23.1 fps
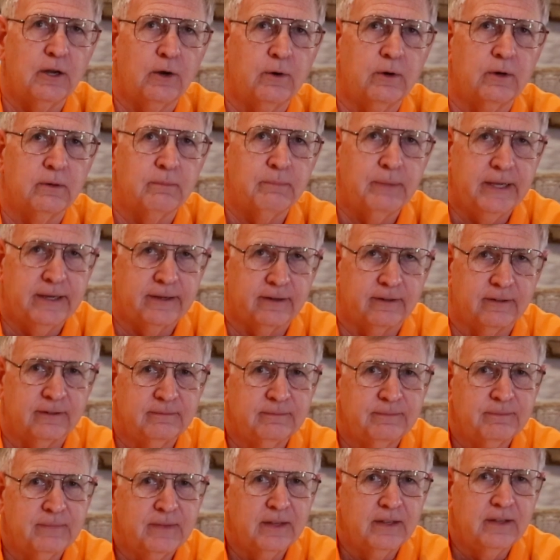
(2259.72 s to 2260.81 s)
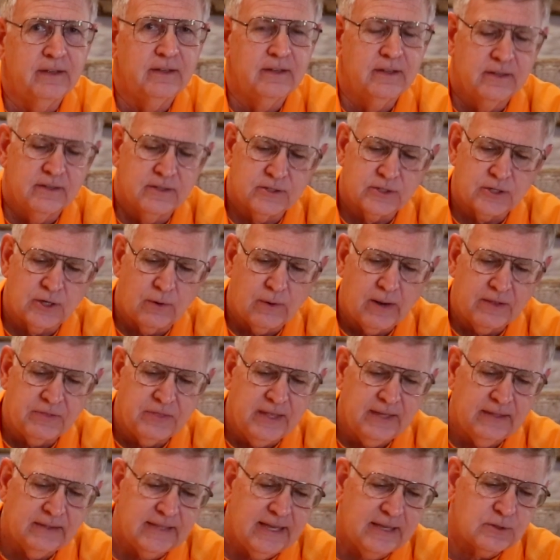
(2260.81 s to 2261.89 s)
know her better. So I
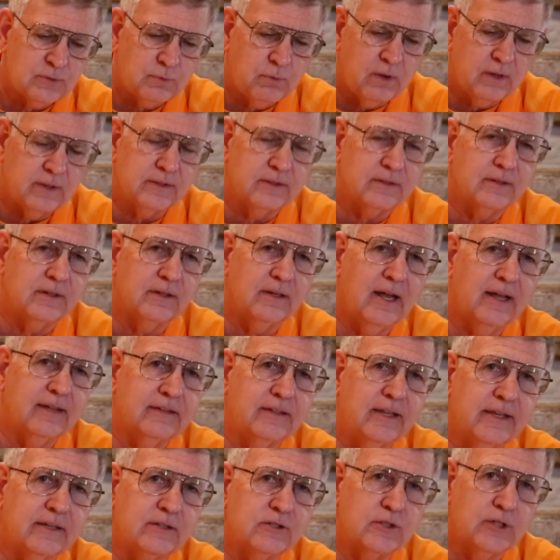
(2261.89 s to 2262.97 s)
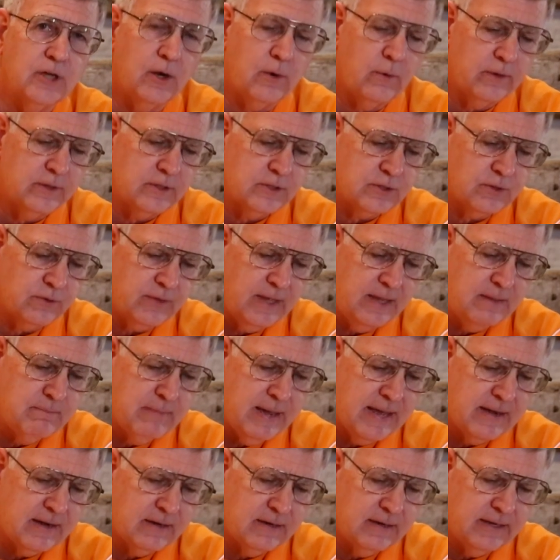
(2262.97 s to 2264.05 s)
think that's what got things going. So they
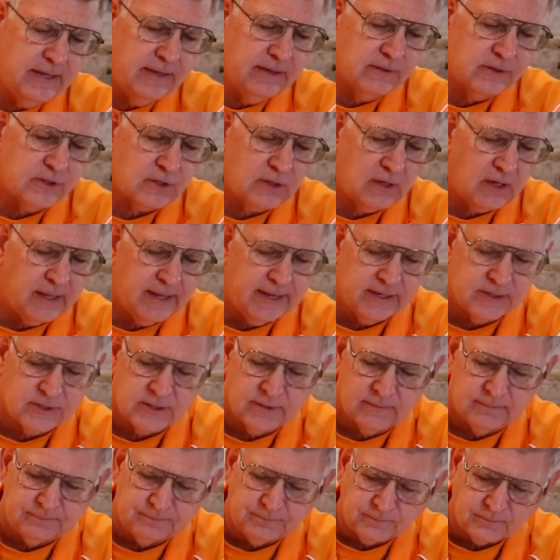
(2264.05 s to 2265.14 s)
met in an English class.